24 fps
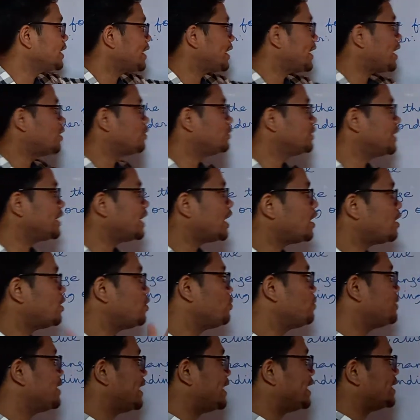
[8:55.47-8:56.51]
Now there are two
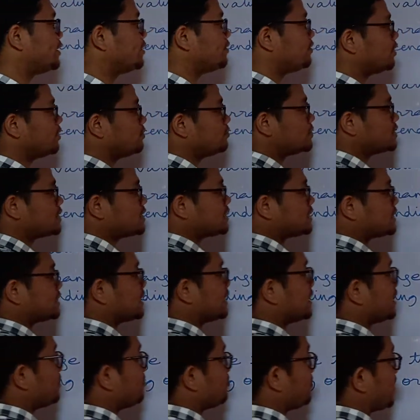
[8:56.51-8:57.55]
negative numbers,
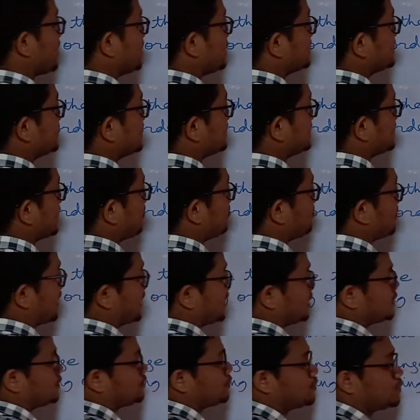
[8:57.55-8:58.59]
minus 6 and
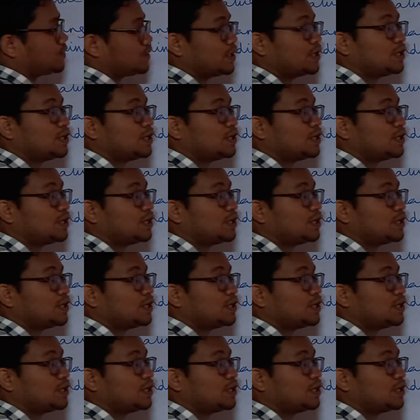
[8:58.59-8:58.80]
minus 4.